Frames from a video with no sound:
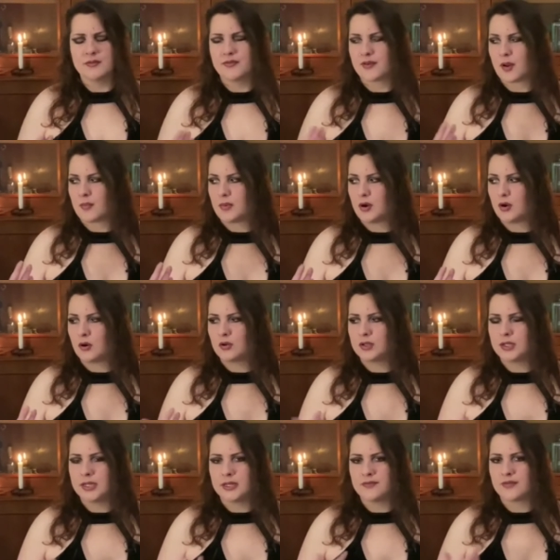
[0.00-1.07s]
from
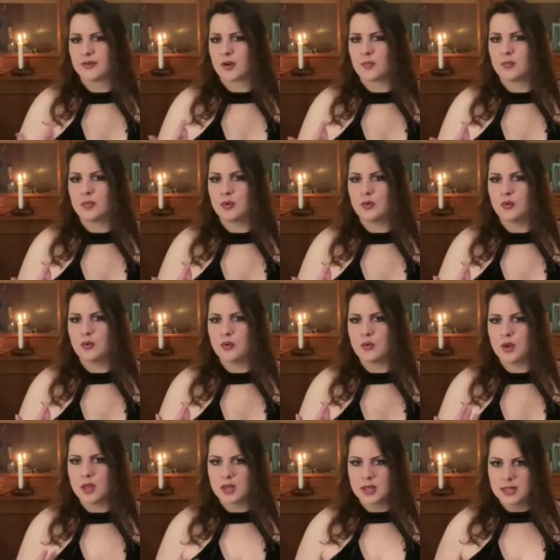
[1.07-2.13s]
lonely, from
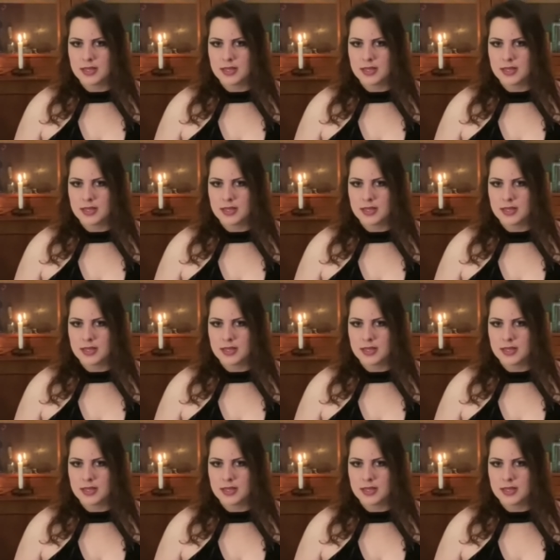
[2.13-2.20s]
blue,